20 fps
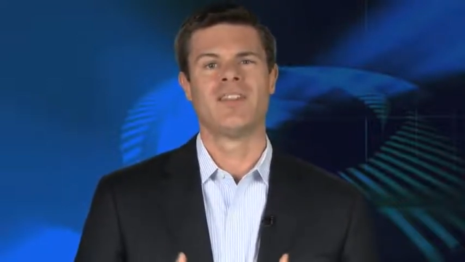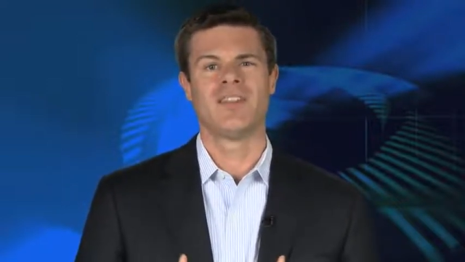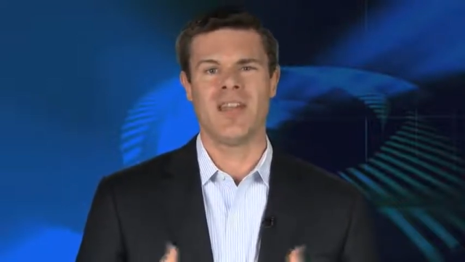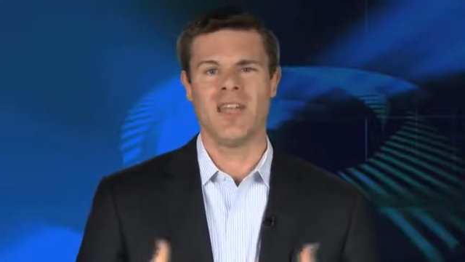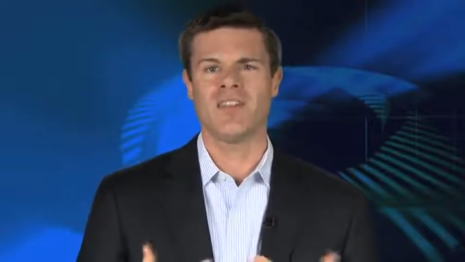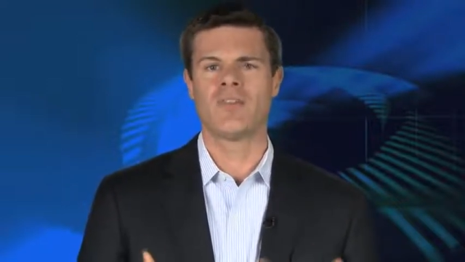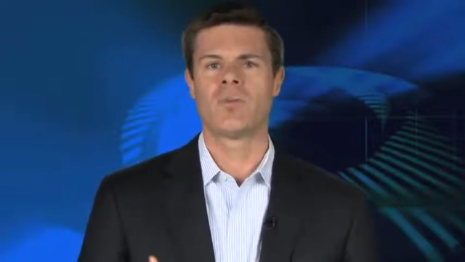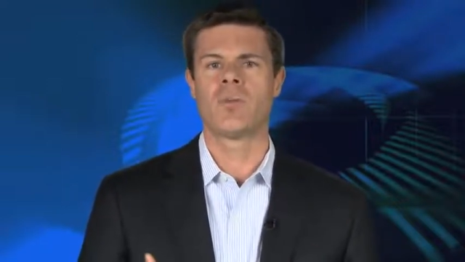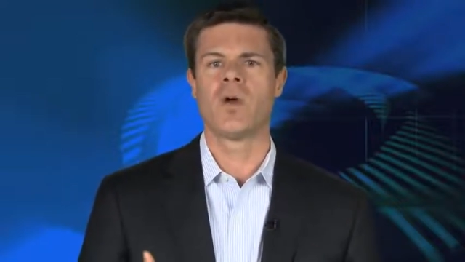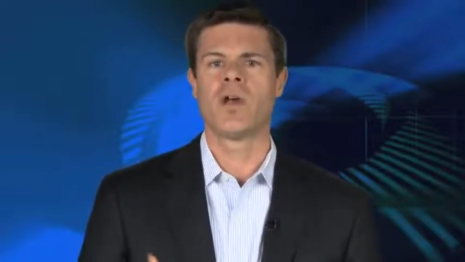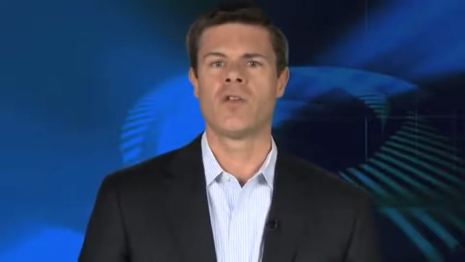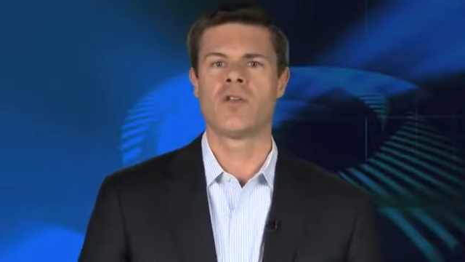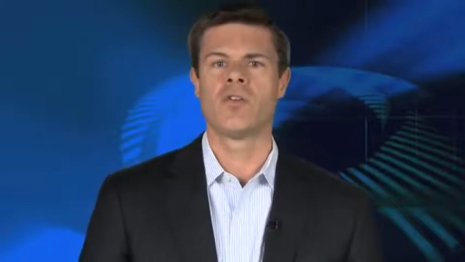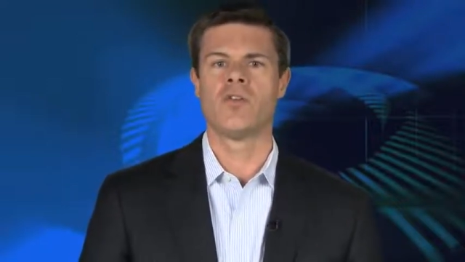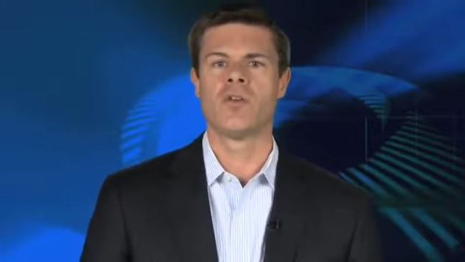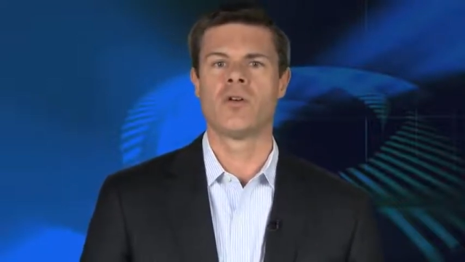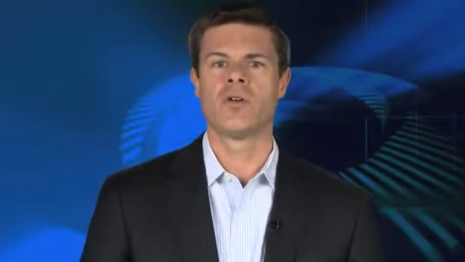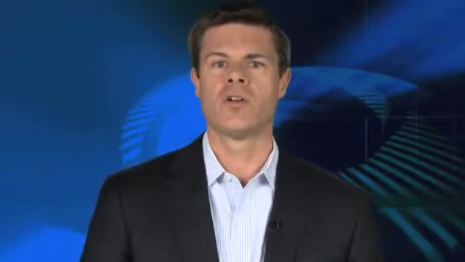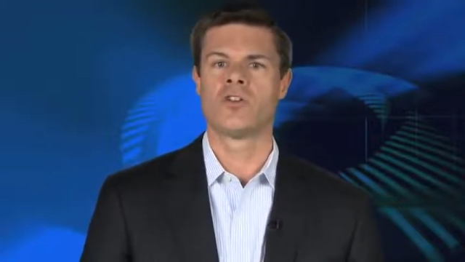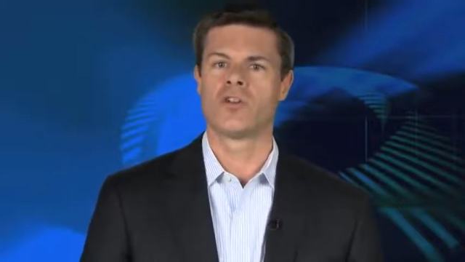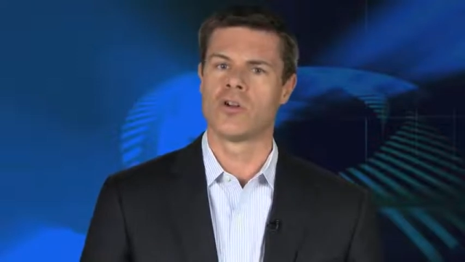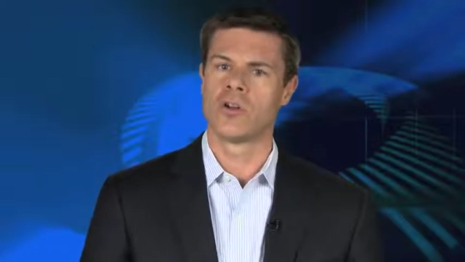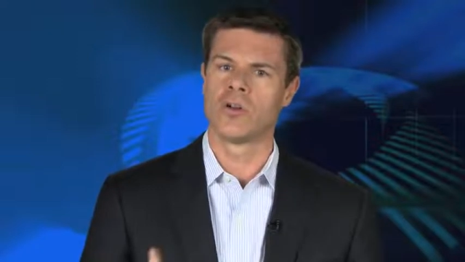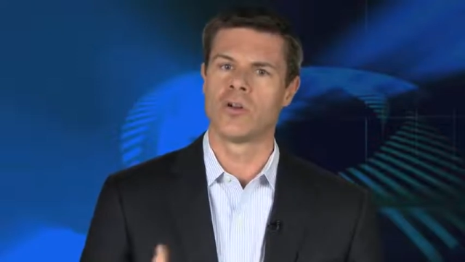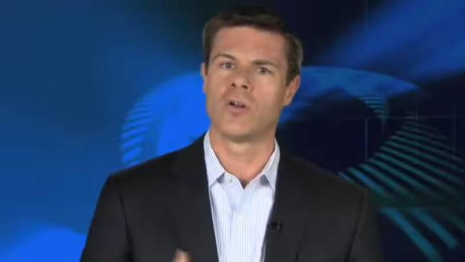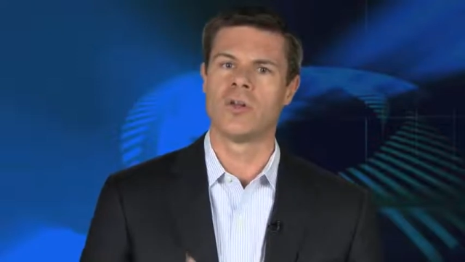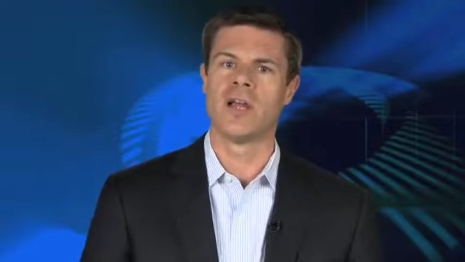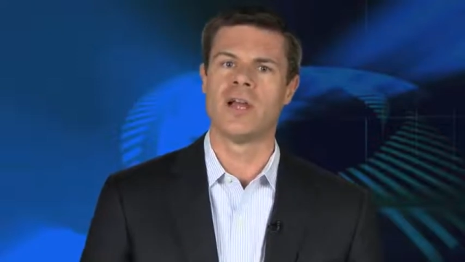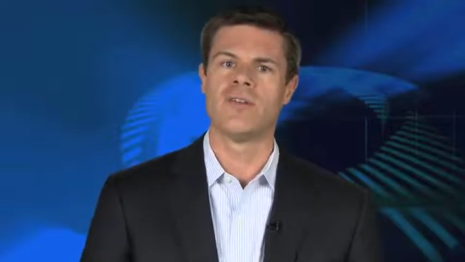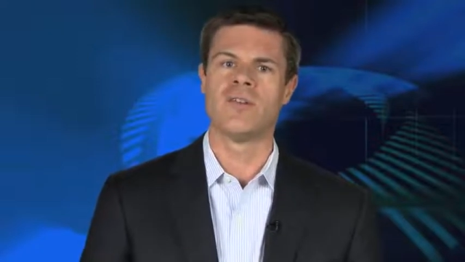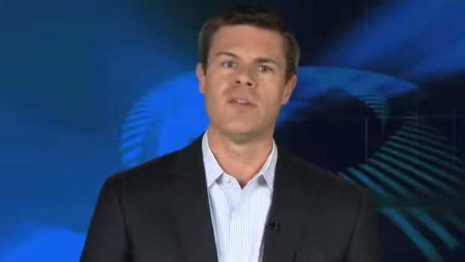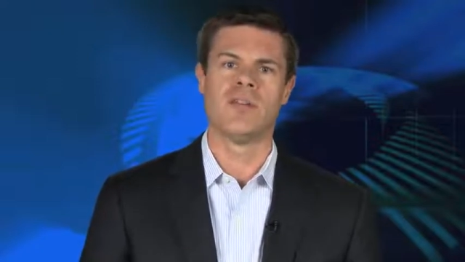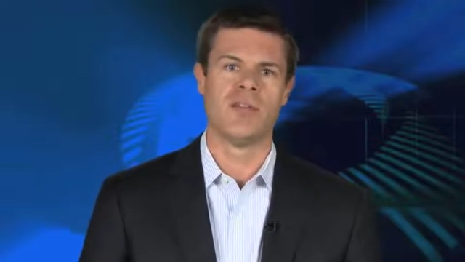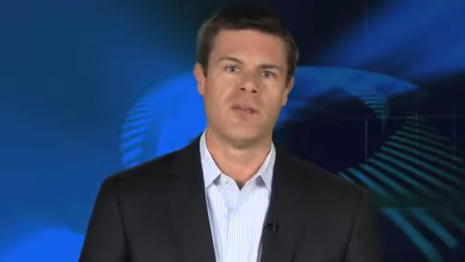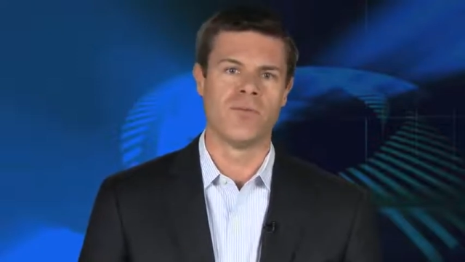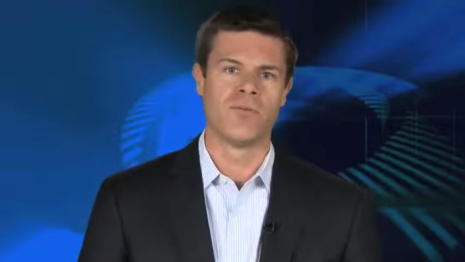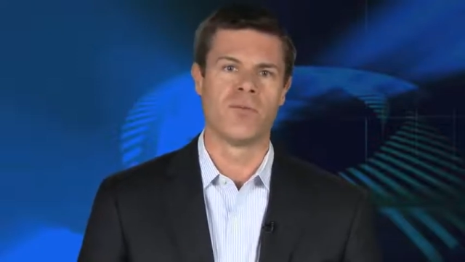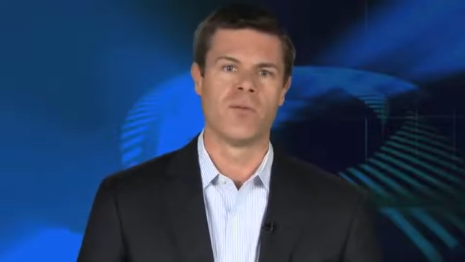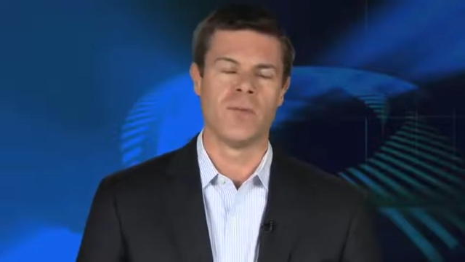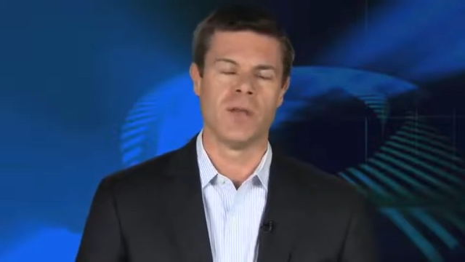test whether you're internalizing
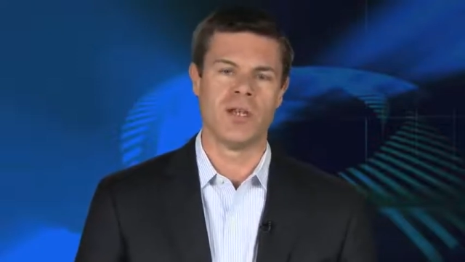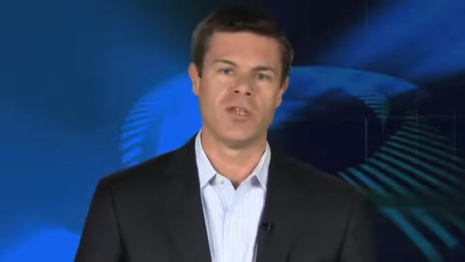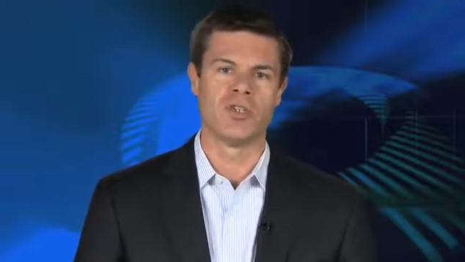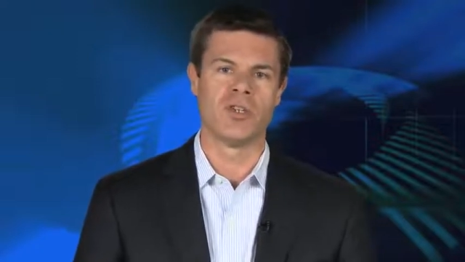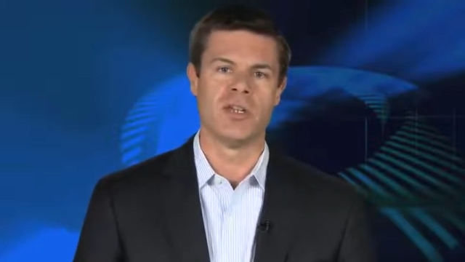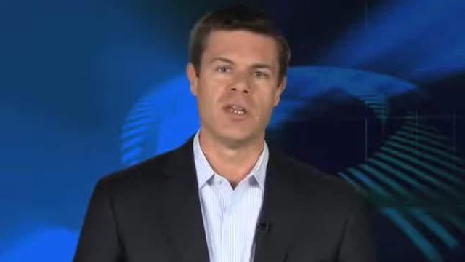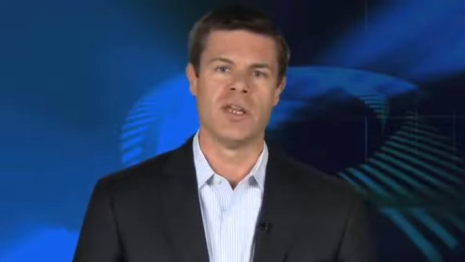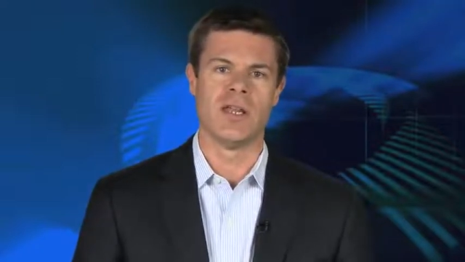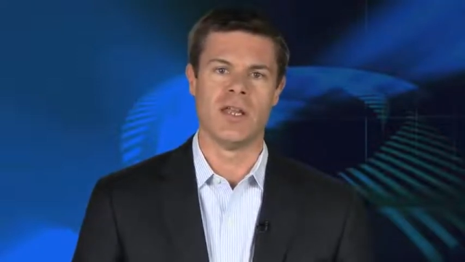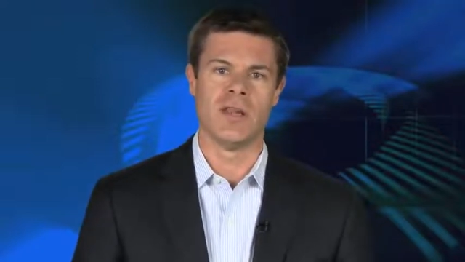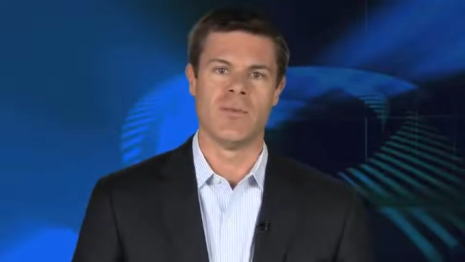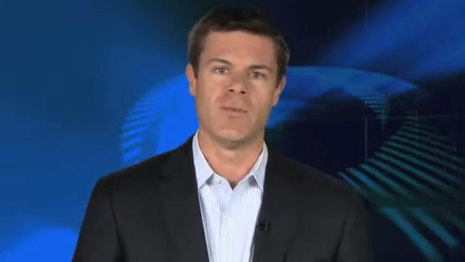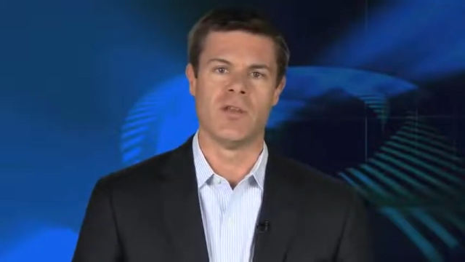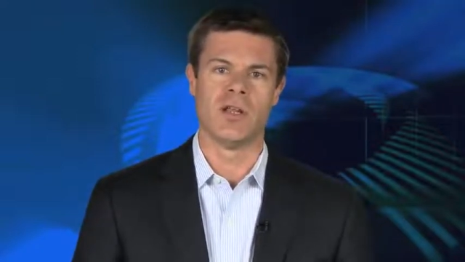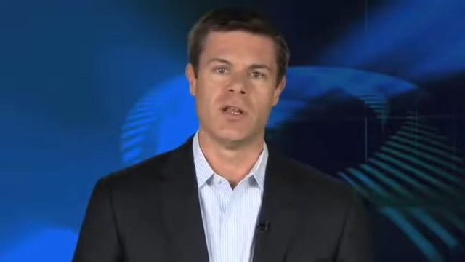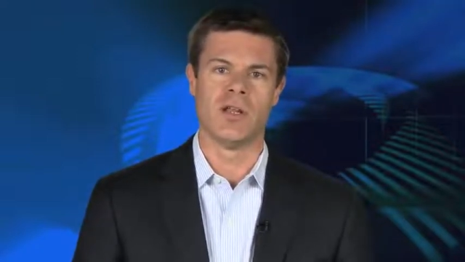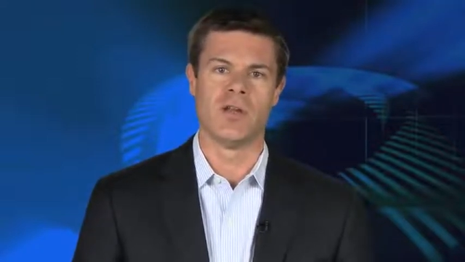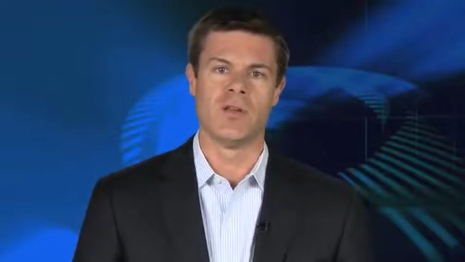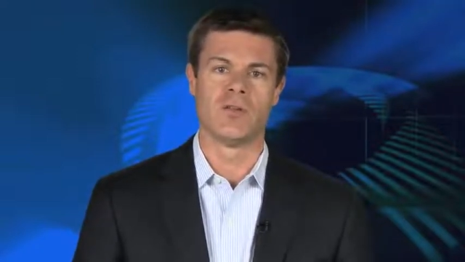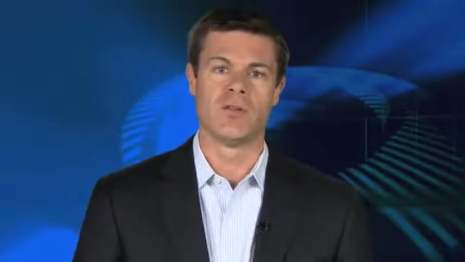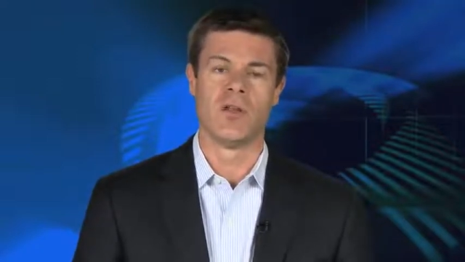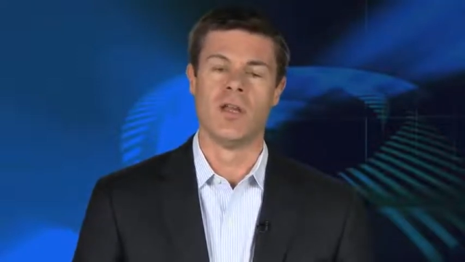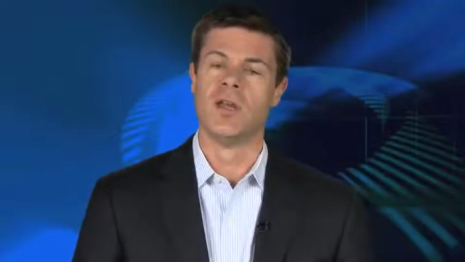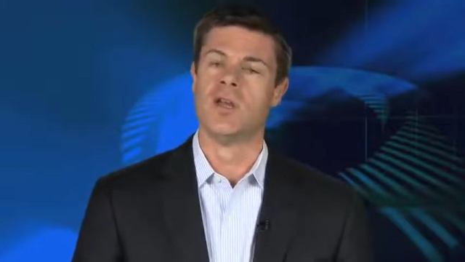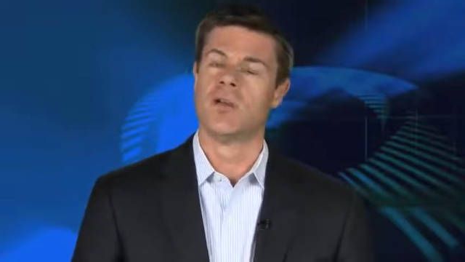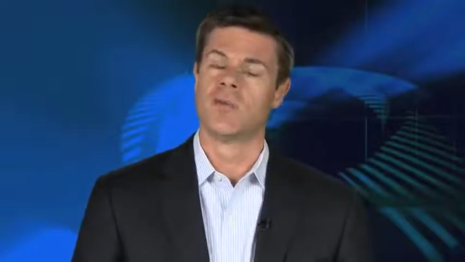the information in the videos.